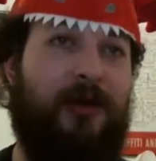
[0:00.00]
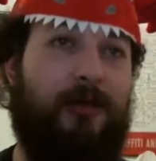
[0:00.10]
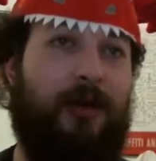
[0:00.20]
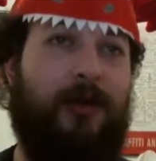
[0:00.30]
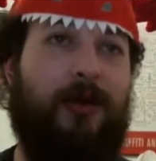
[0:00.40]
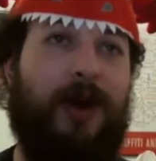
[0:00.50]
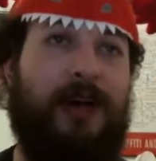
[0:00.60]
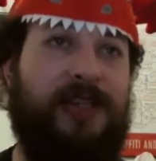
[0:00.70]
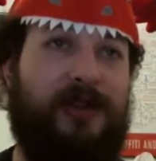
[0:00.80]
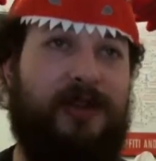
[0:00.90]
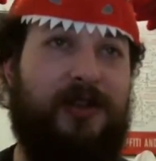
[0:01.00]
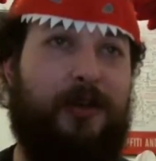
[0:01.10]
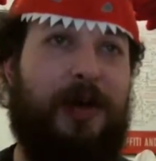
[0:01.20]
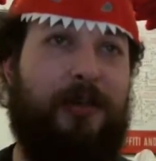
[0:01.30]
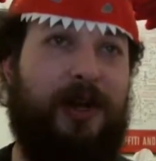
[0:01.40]
pulverizer as a
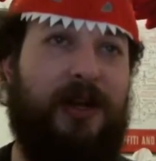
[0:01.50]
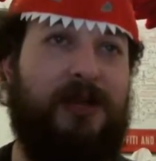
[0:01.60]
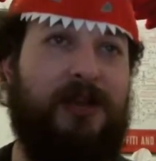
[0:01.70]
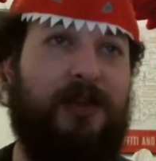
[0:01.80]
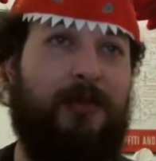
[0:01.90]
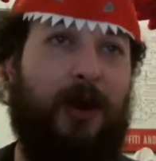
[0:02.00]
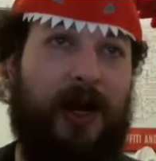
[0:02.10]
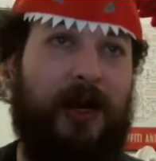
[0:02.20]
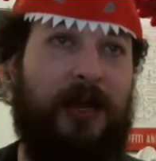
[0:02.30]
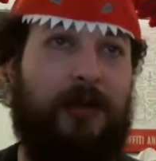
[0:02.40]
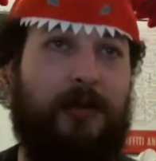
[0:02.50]
weapon and just grinding